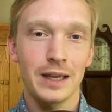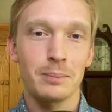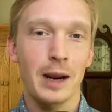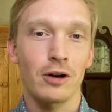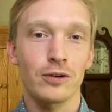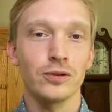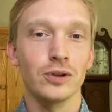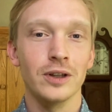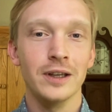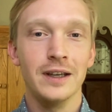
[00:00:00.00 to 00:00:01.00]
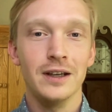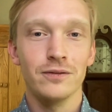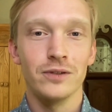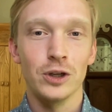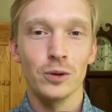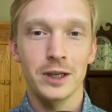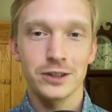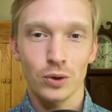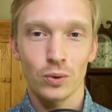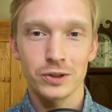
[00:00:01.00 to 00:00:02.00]
a powerful
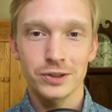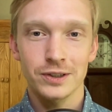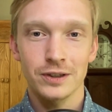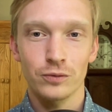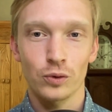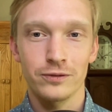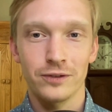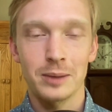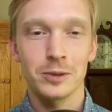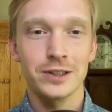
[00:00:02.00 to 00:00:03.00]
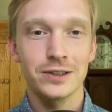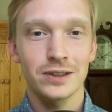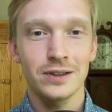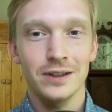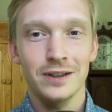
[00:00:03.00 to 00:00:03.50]
video-based course for families